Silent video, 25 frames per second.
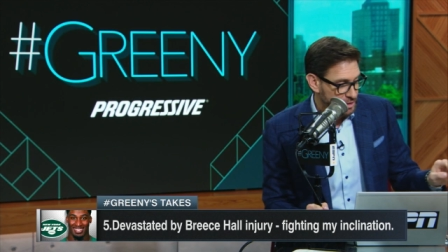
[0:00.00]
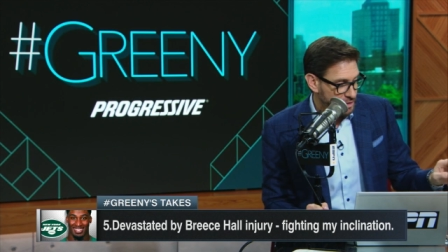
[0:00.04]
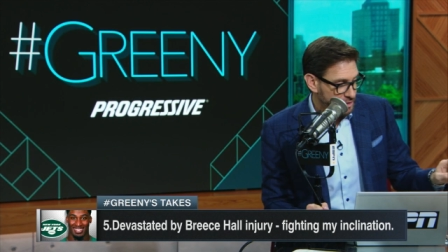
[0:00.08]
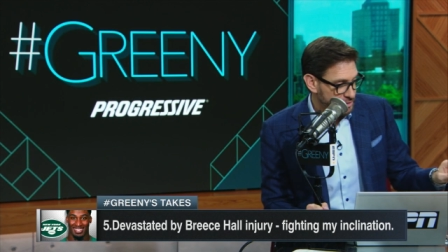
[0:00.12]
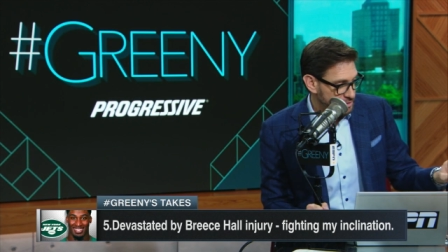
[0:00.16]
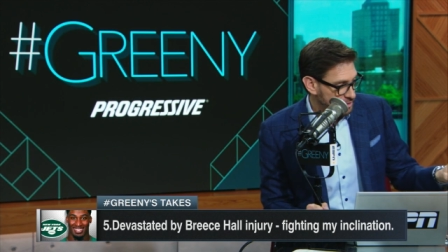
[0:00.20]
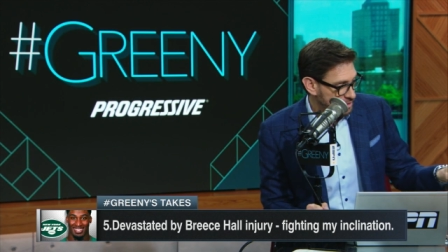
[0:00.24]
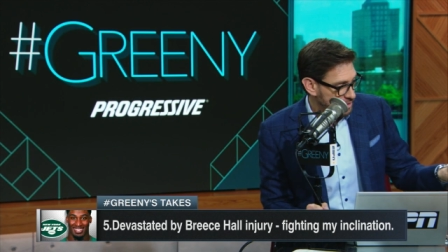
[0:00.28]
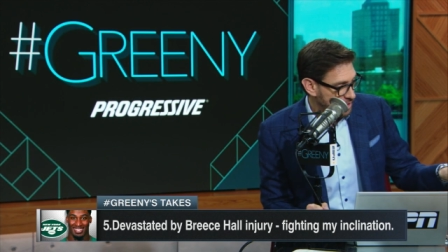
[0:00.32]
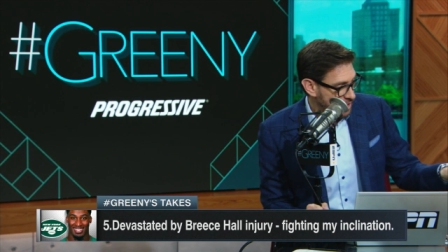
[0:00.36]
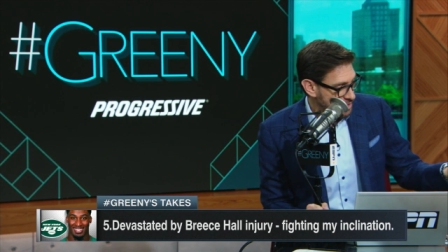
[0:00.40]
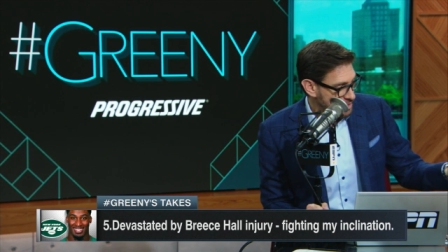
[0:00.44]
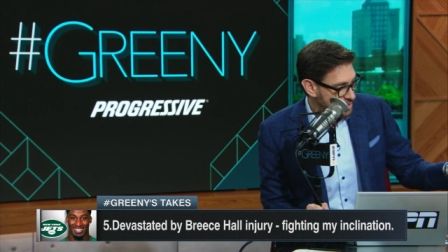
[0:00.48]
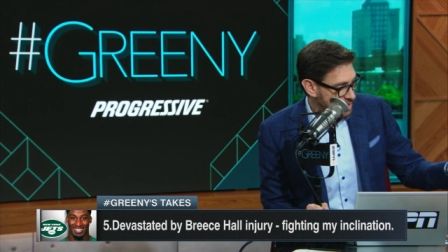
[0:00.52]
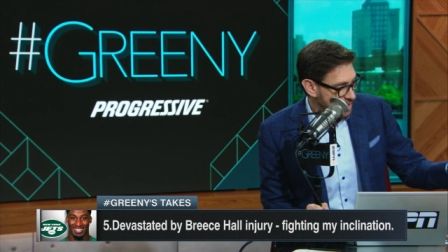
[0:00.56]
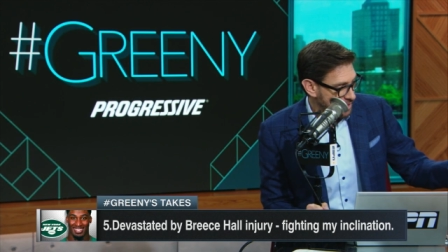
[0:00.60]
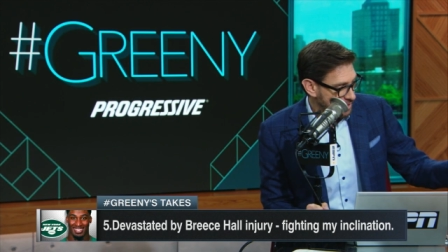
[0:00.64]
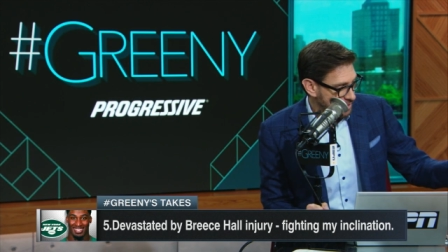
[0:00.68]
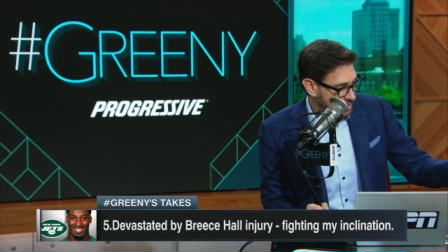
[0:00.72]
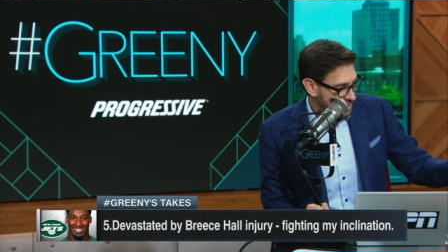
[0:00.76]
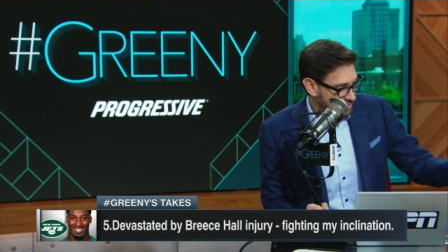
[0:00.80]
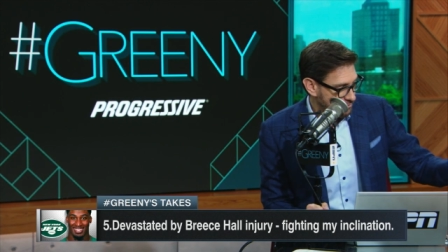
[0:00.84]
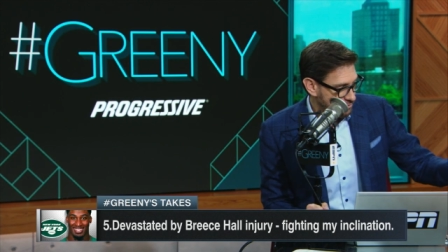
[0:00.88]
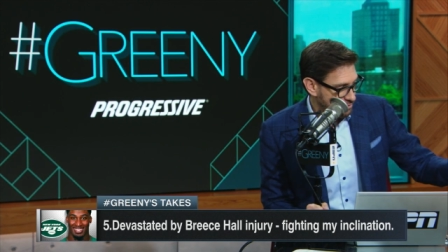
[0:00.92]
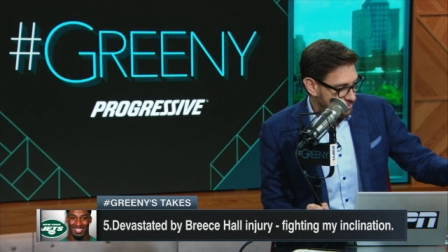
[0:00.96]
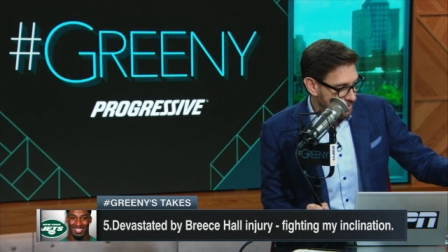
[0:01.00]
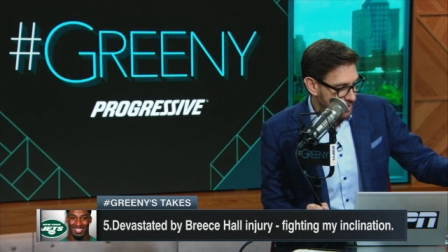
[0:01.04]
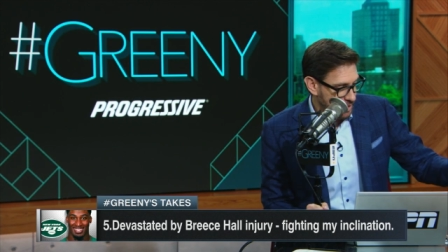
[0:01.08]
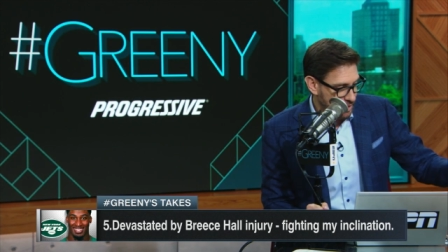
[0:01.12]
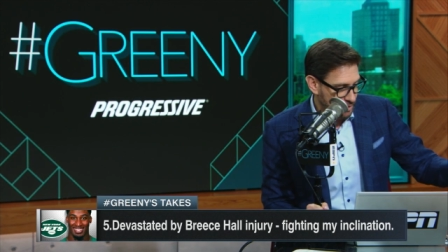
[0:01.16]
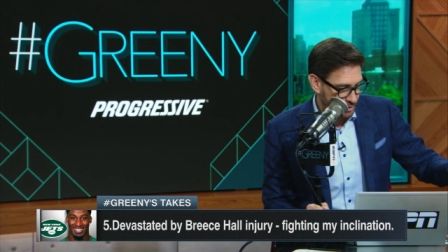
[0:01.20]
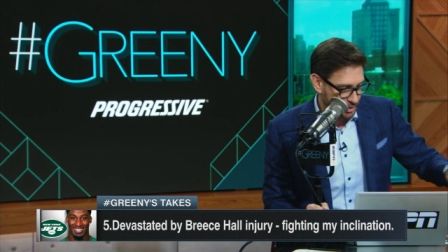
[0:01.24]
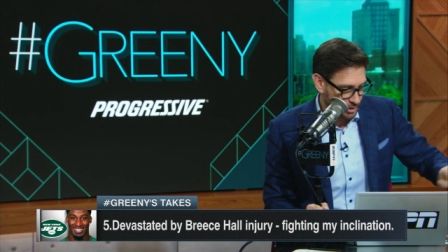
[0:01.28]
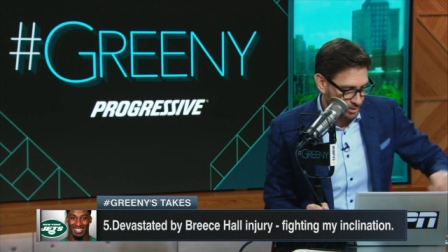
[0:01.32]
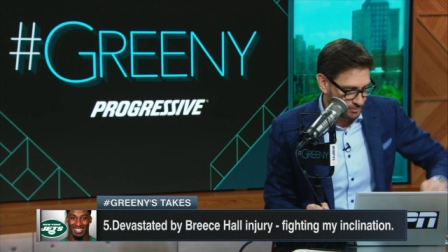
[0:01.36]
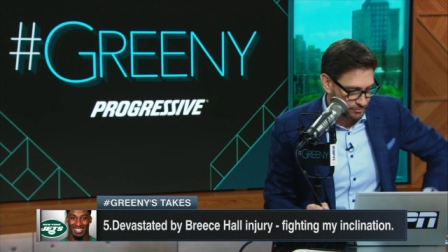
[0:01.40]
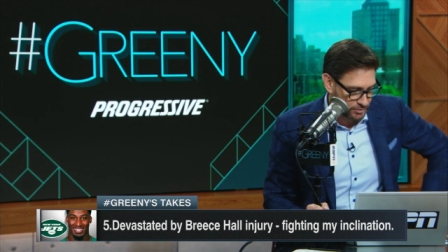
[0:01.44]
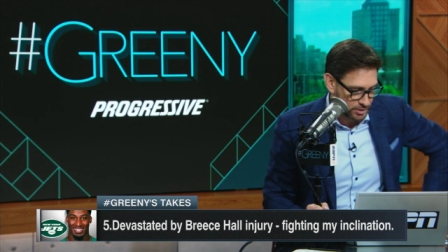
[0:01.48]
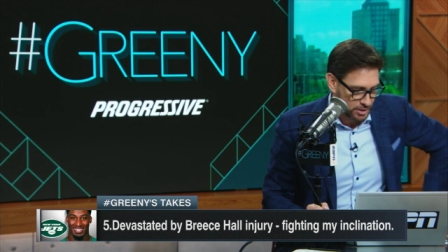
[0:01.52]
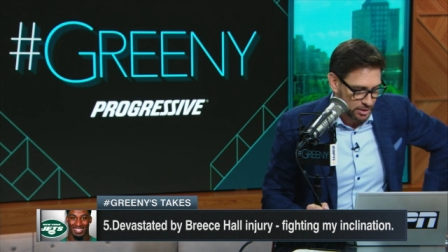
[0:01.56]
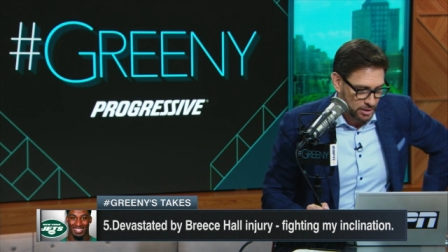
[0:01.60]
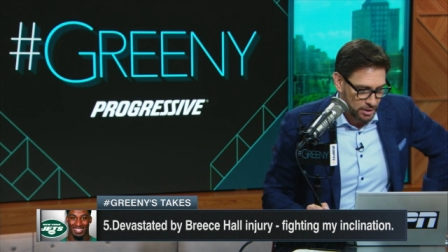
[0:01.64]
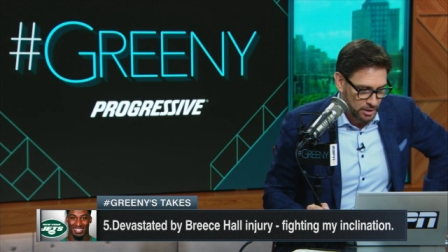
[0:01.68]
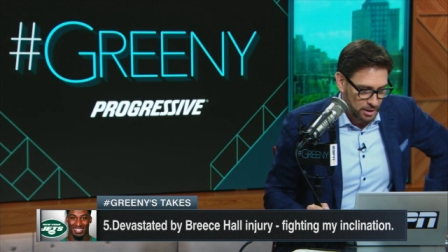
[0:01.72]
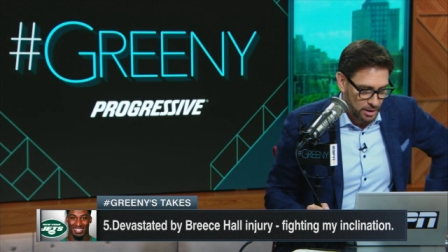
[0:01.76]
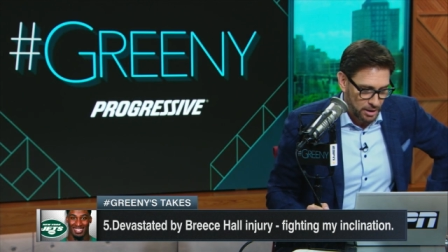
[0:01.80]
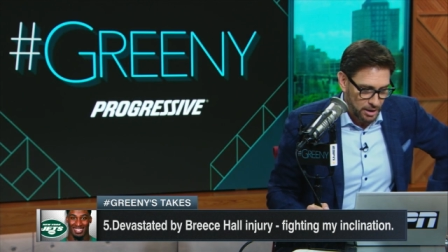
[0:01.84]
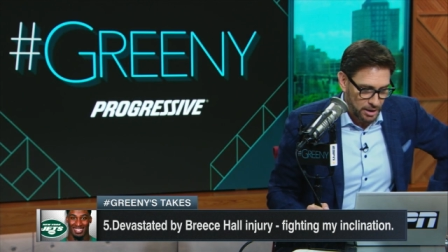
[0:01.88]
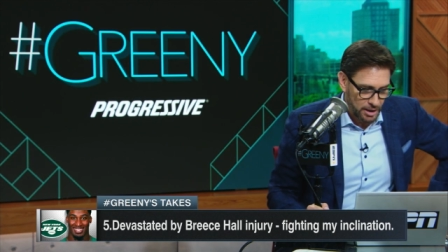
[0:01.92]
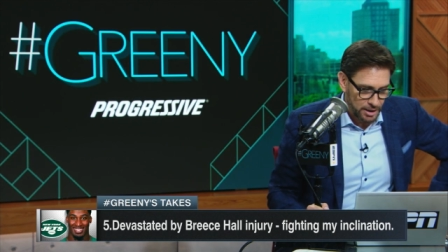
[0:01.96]
to get negative about it. Number
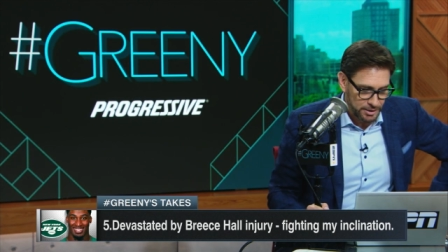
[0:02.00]
four.